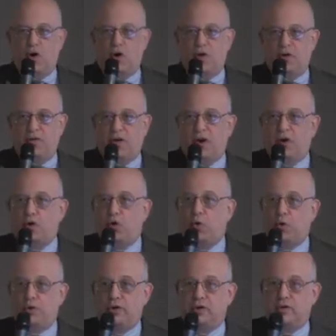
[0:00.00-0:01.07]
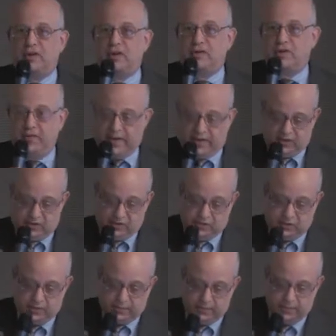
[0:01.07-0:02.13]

of our quarterly events.